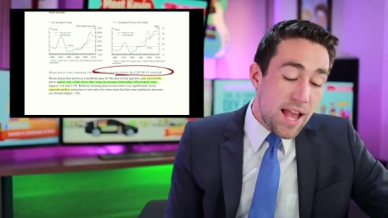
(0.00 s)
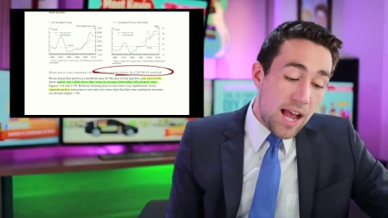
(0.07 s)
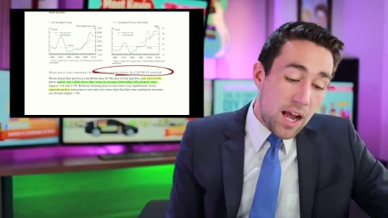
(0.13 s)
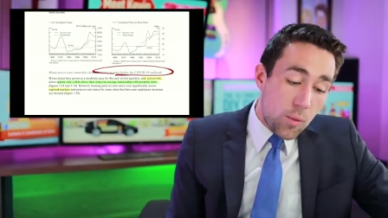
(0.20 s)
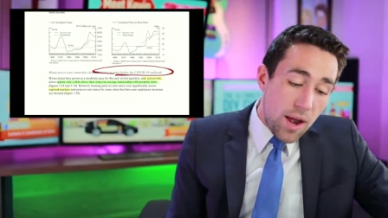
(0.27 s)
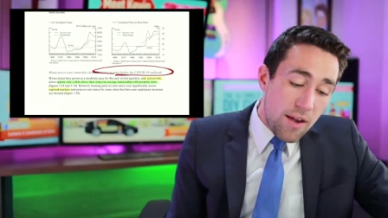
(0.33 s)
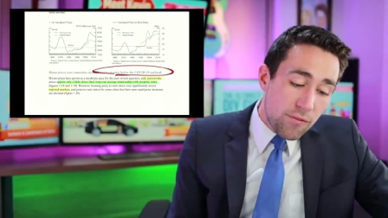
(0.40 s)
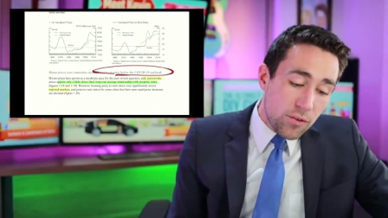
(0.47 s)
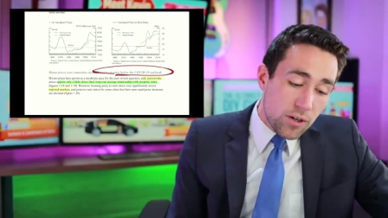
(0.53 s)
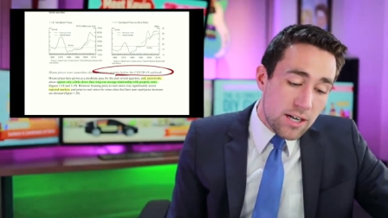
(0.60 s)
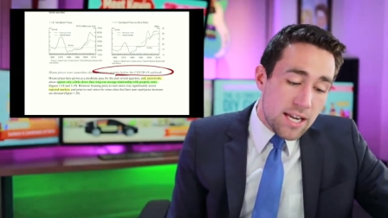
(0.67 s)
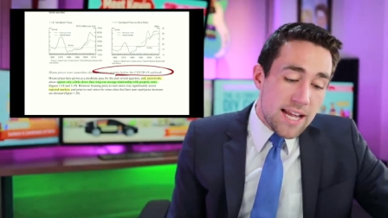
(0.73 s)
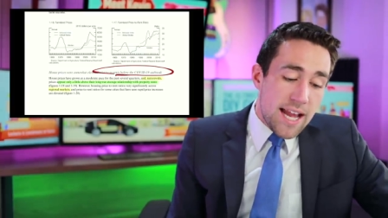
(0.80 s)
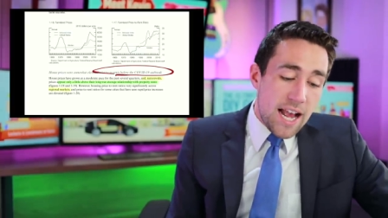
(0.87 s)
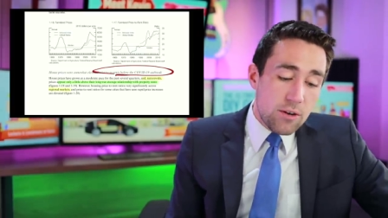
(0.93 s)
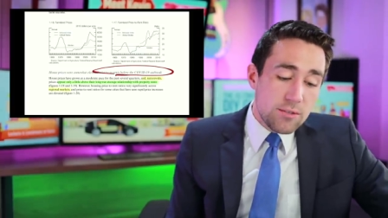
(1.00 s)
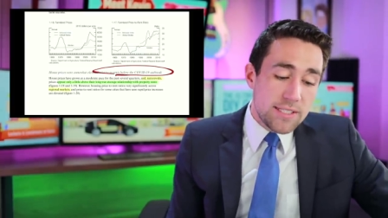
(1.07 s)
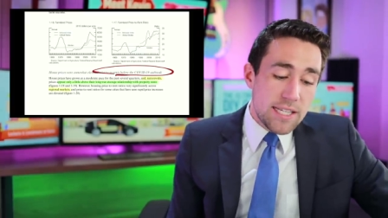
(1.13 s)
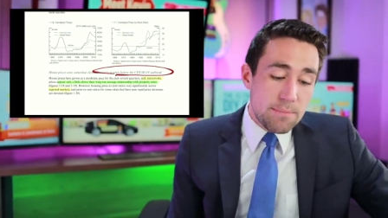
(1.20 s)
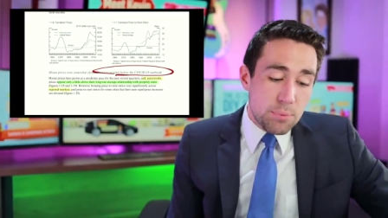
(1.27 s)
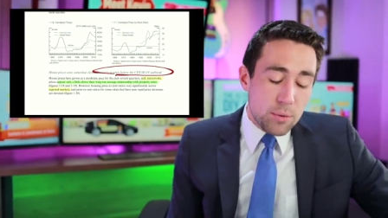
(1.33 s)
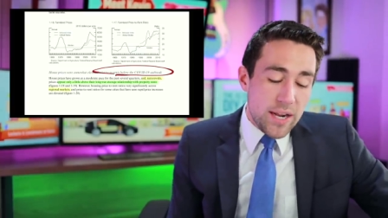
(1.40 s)
However,
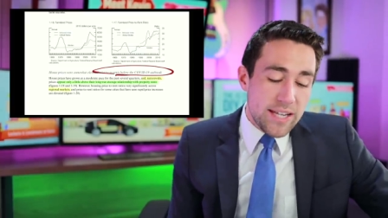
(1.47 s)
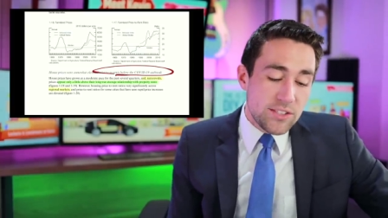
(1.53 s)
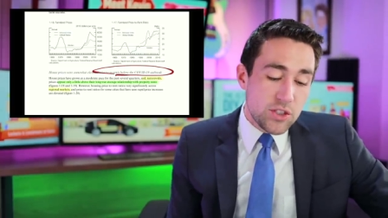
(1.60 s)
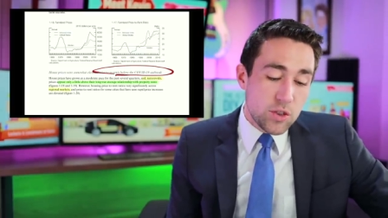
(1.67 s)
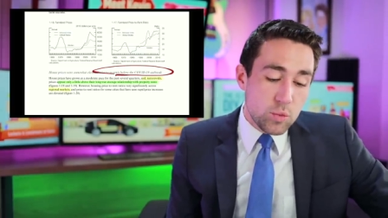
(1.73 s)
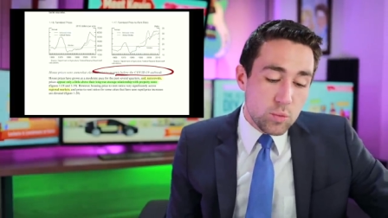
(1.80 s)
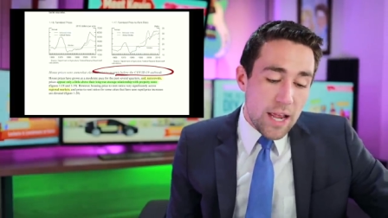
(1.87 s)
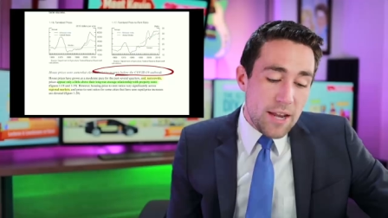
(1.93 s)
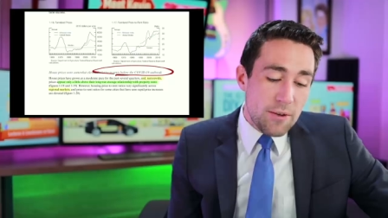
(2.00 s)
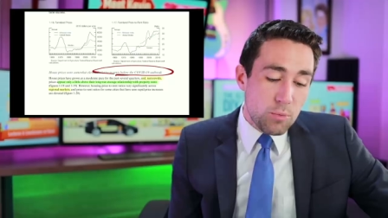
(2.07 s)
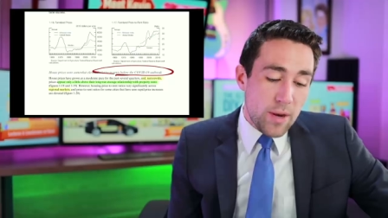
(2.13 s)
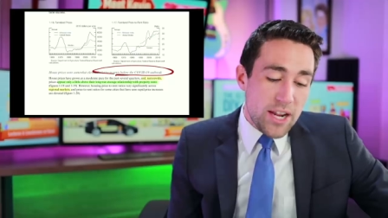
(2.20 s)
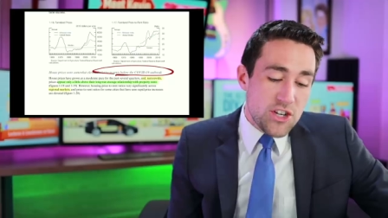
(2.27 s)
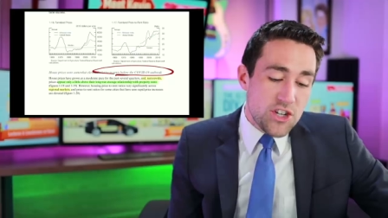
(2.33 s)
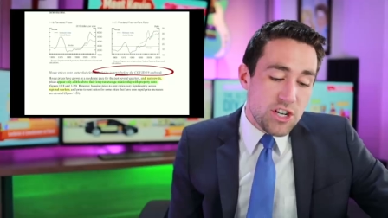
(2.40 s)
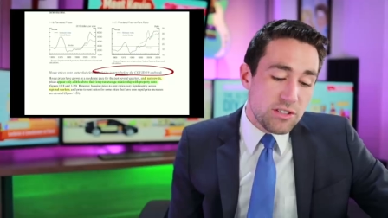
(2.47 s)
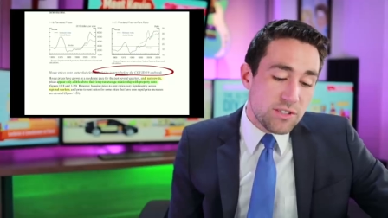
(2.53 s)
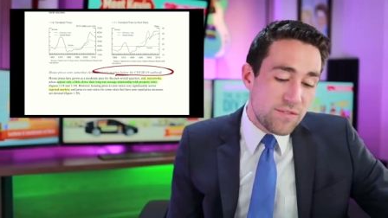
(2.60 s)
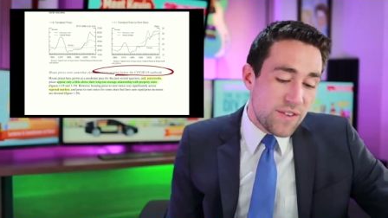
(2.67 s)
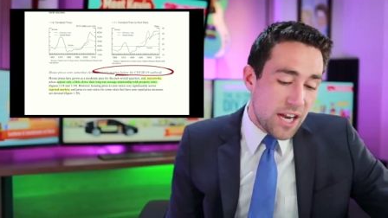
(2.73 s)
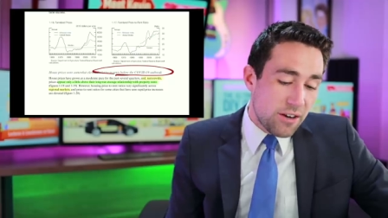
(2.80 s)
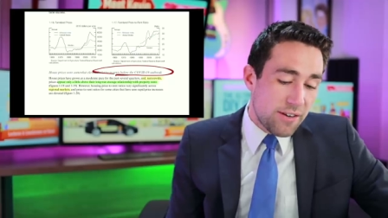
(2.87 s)
housing price to rent ratios
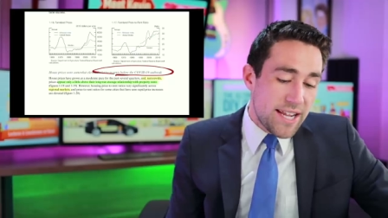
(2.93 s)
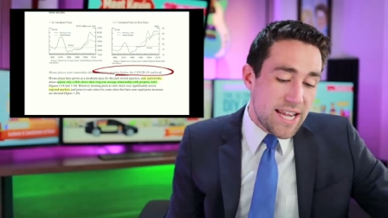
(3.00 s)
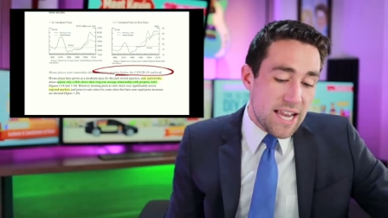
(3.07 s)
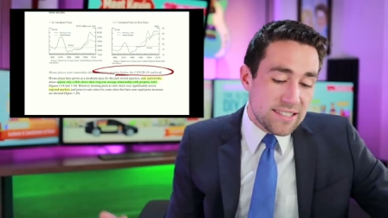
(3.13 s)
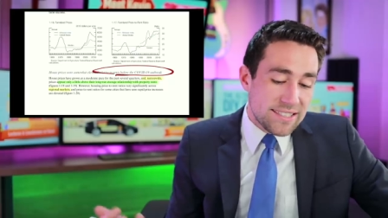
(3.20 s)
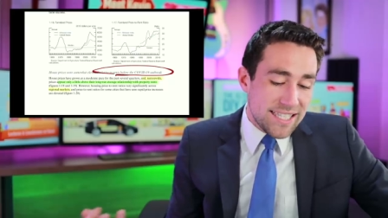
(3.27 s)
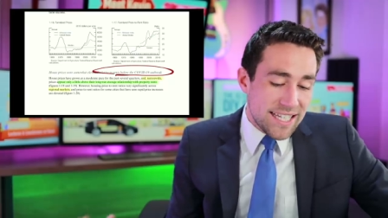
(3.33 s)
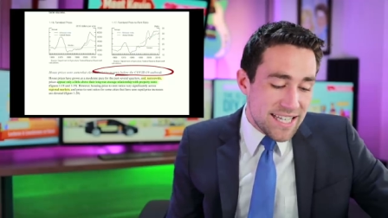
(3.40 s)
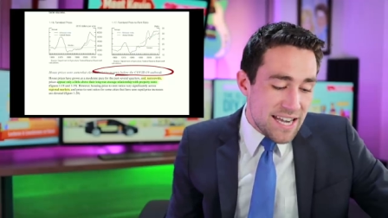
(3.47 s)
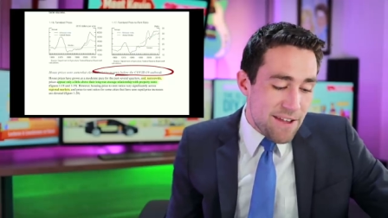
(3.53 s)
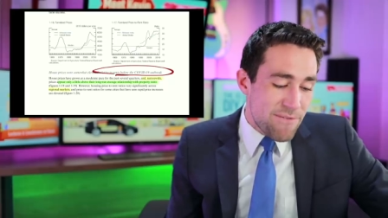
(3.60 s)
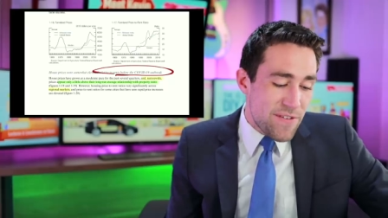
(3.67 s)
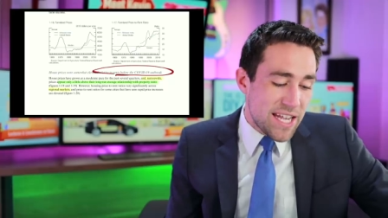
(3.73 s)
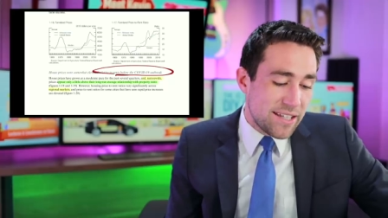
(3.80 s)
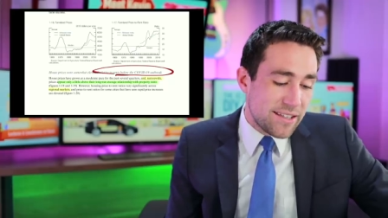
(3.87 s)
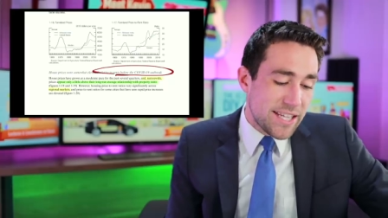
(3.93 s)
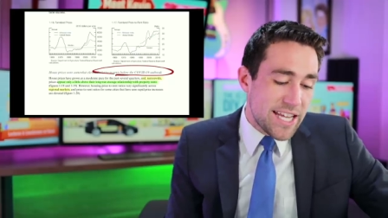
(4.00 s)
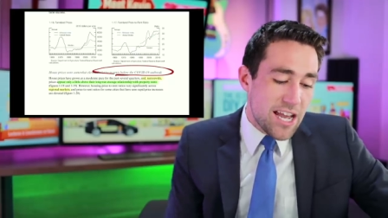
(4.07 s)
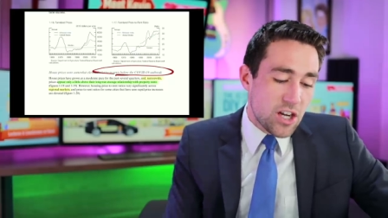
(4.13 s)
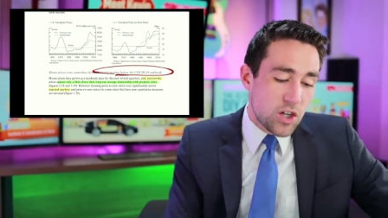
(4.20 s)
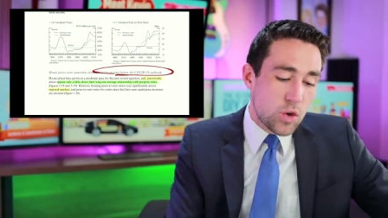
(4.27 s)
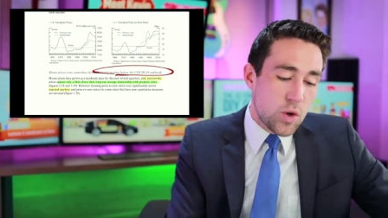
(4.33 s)
vary significantly
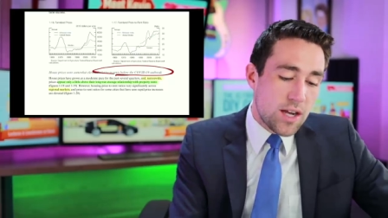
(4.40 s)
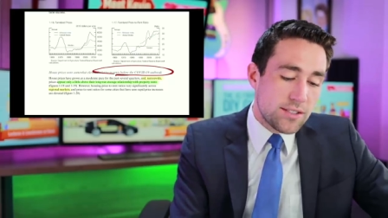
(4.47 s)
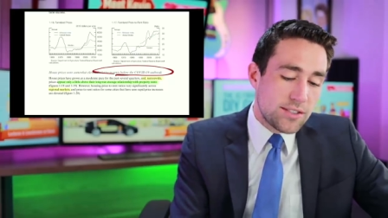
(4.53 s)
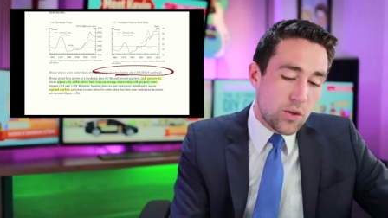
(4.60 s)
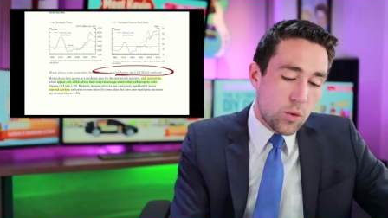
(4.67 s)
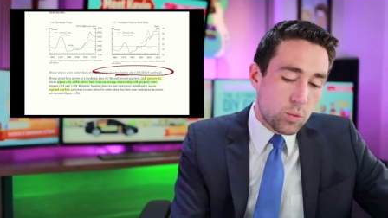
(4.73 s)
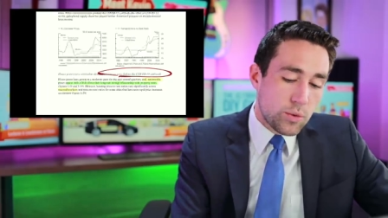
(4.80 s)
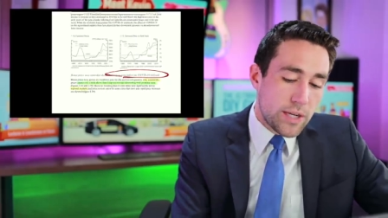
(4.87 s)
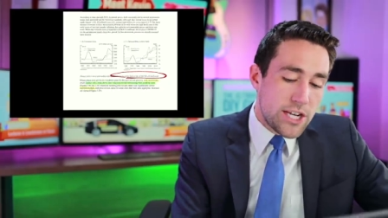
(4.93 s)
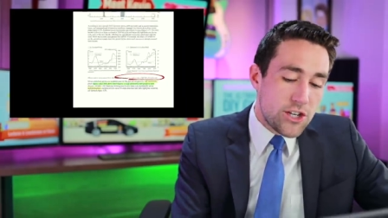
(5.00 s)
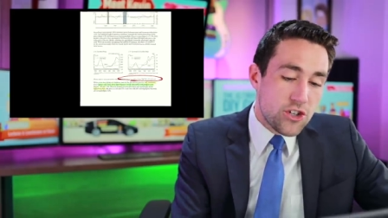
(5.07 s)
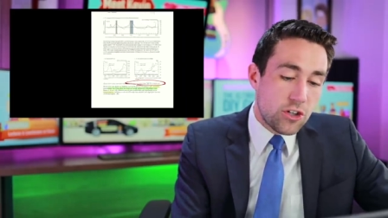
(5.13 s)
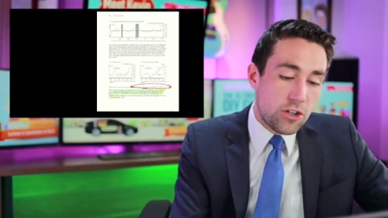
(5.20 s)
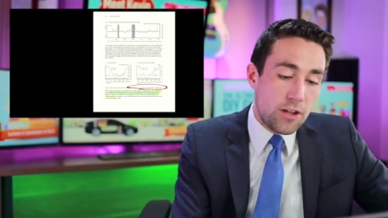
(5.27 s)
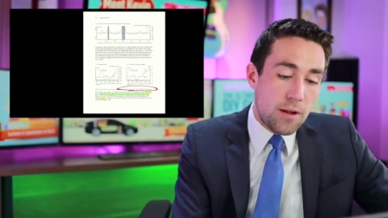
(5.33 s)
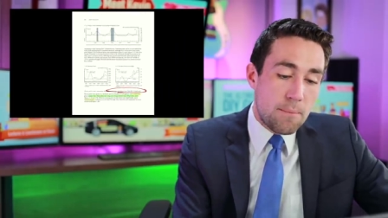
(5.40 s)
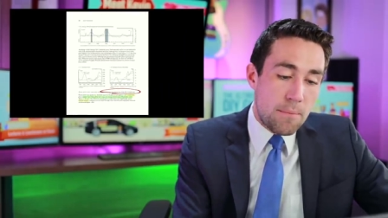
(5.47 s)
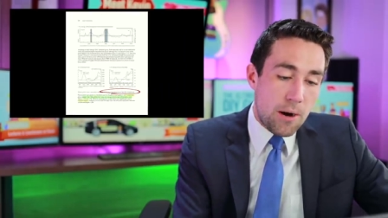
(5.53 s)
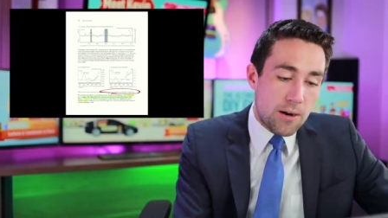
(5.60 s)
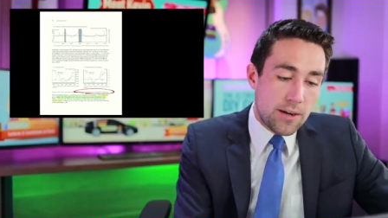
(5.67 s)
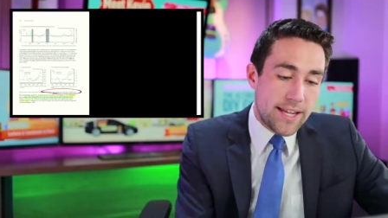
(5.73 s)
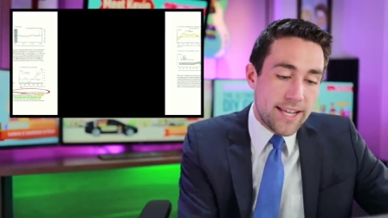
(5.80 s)
across regional
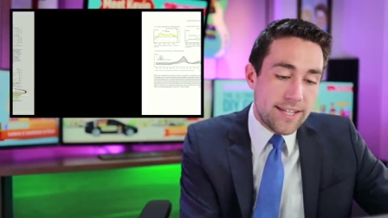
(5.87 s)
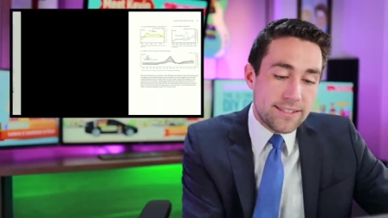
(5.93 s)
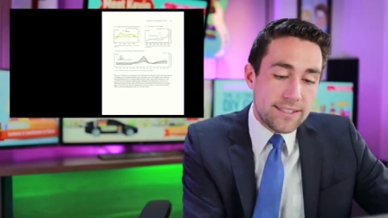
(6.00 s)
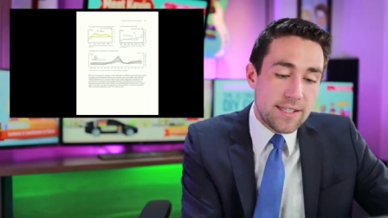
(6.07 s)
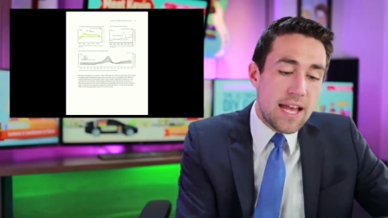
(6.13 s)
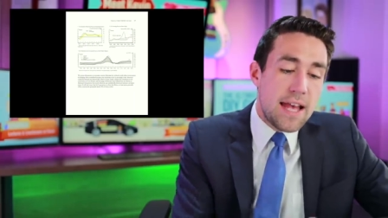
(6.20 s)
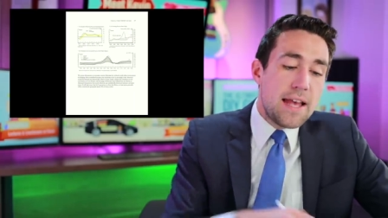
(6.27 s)
markets.